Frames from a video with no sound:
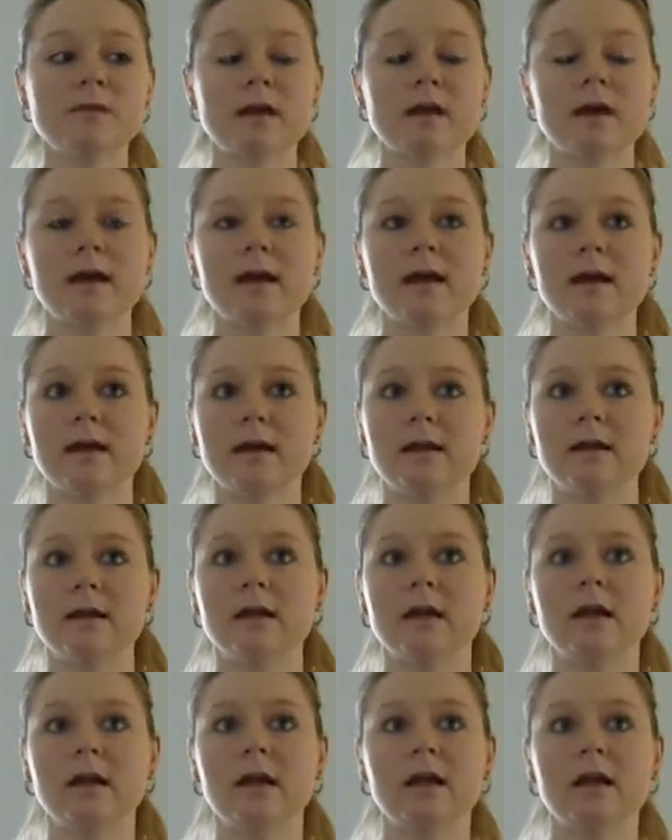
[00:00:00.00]
website,
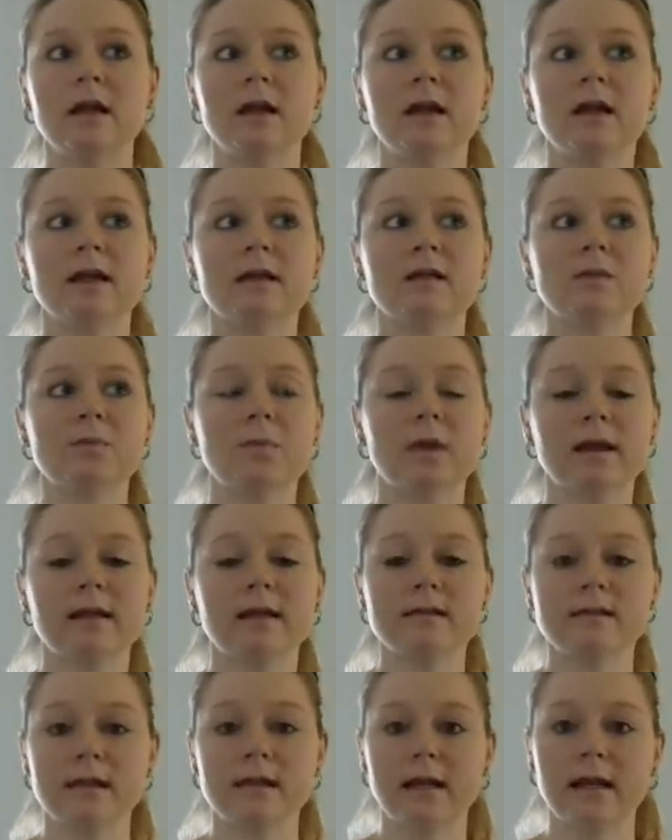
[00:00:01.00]
it
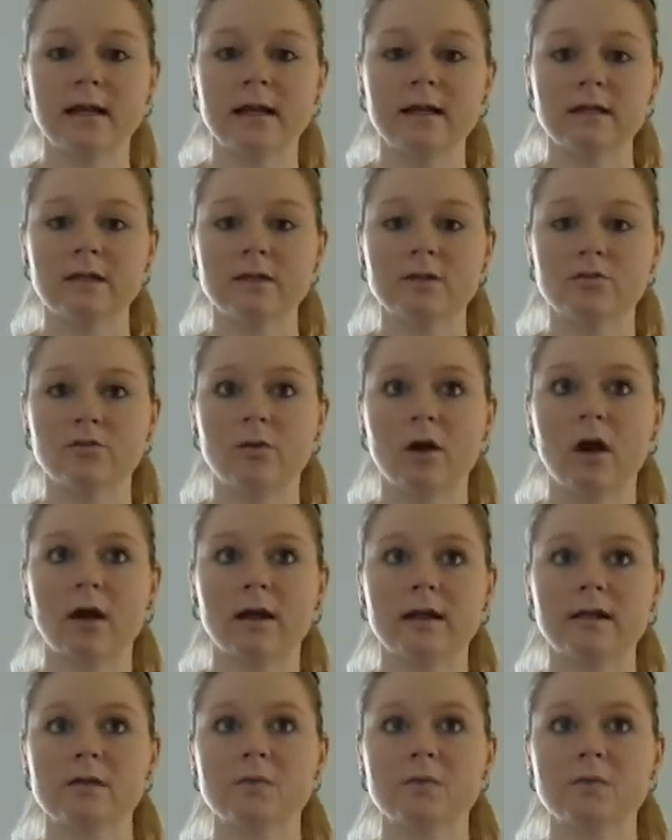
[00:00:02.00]
explains an igneous rock